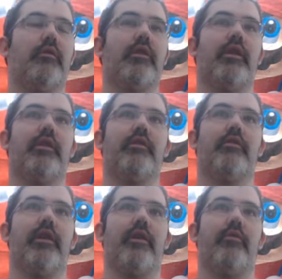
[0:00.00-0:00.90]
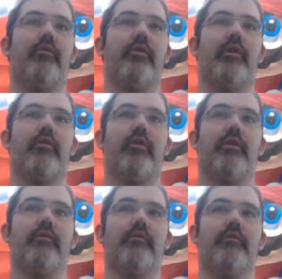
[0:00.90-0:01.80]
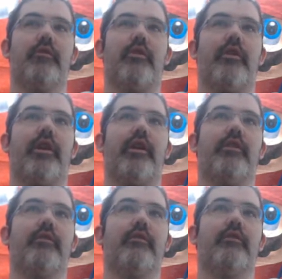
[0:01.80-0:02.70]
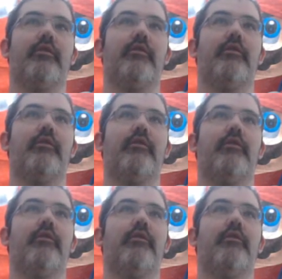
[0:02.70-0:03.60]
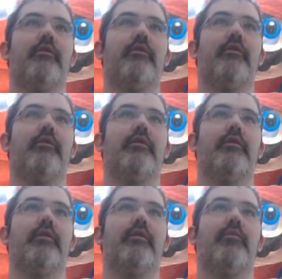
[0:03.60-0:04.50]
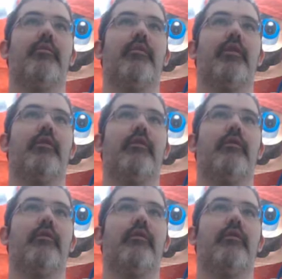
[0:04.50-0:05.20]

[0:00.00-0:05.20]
Okay, let's do that real quick. Hold on. Sorry, guys. Is it up here?